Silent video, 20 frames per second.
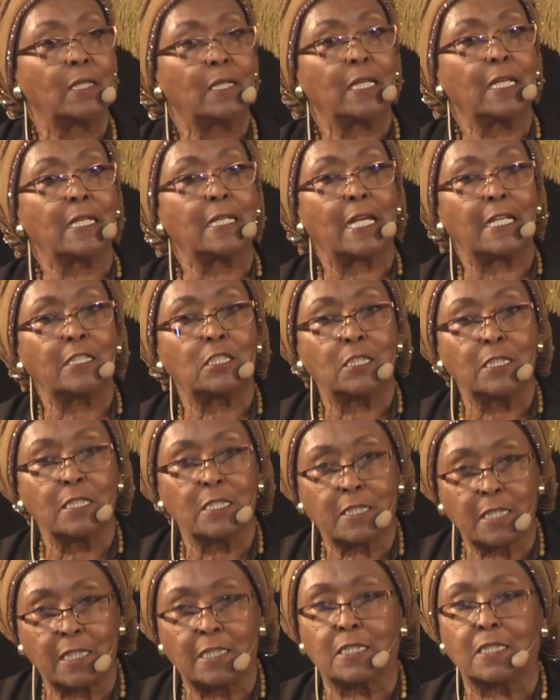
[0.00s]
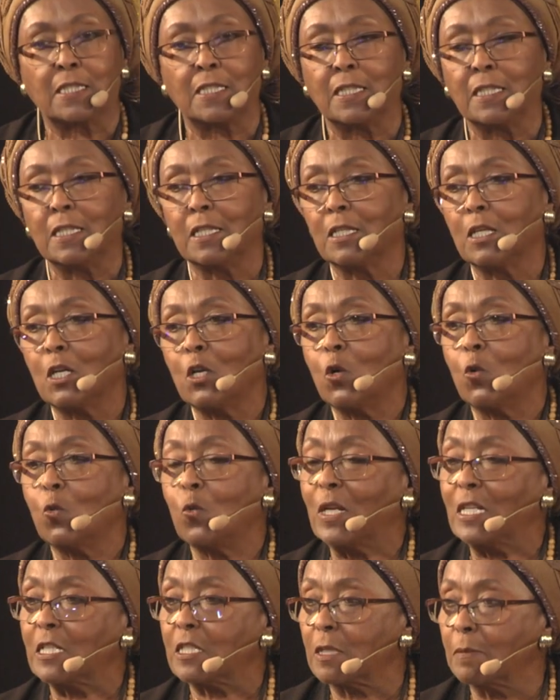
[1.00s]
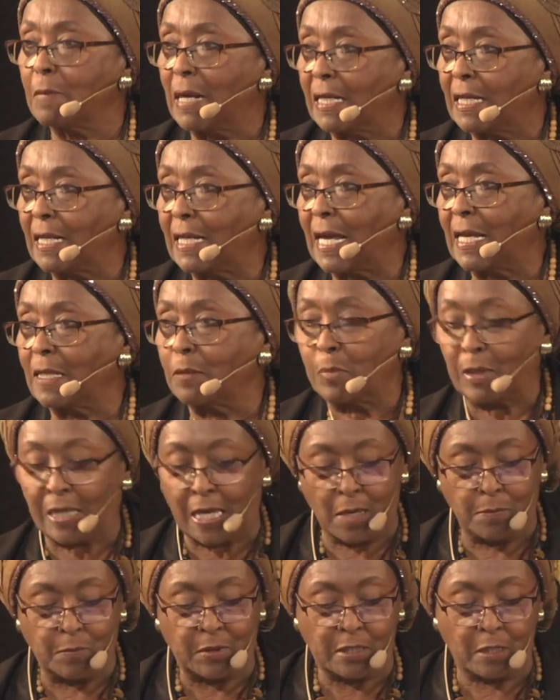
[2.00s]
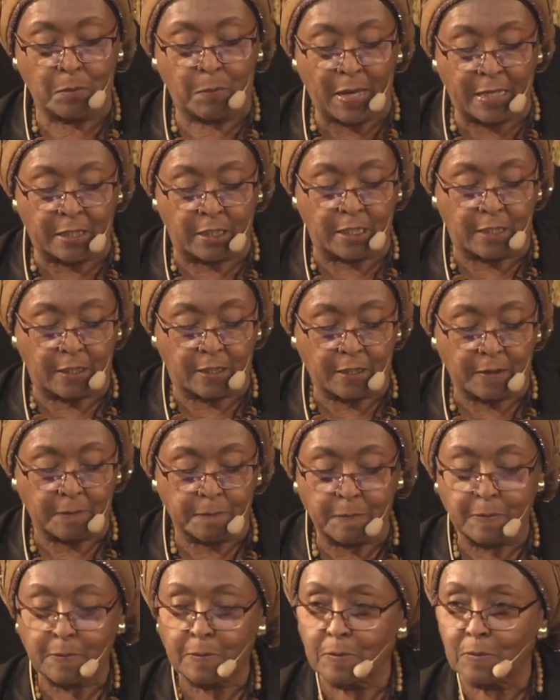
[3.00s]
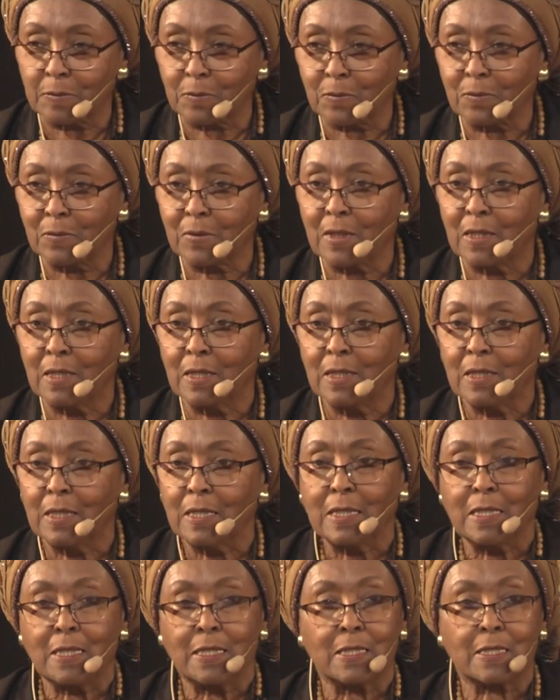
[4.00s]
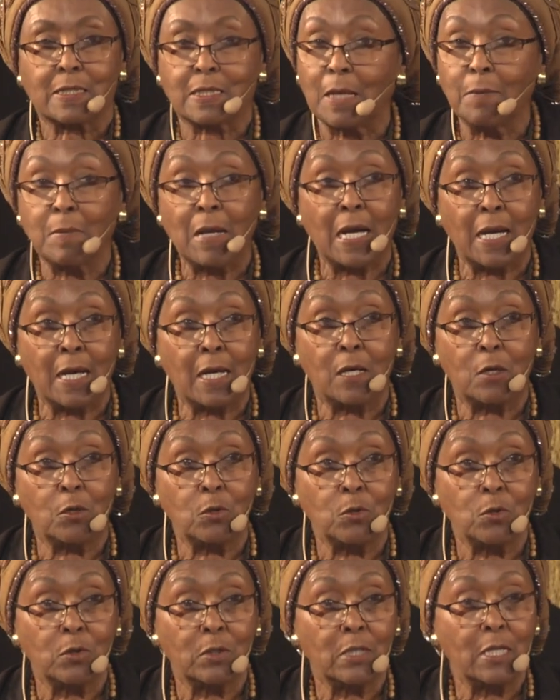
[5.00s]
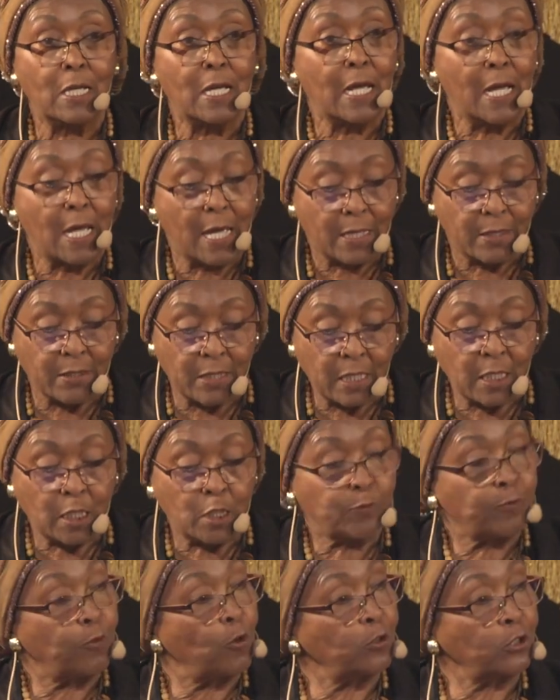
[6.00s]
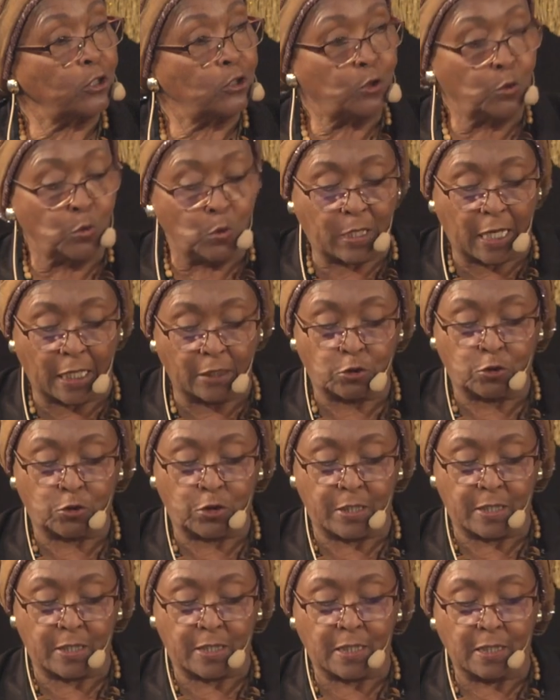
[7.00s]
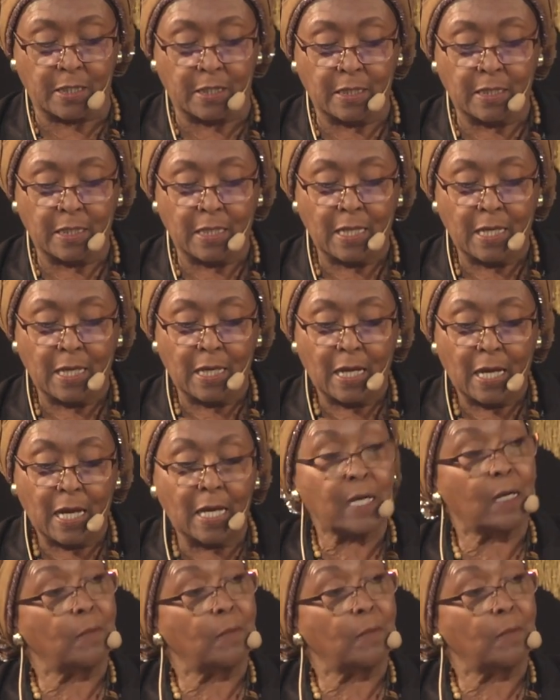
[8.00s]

in 1960 when Somaliland became independent. Somehow, these 42 countries are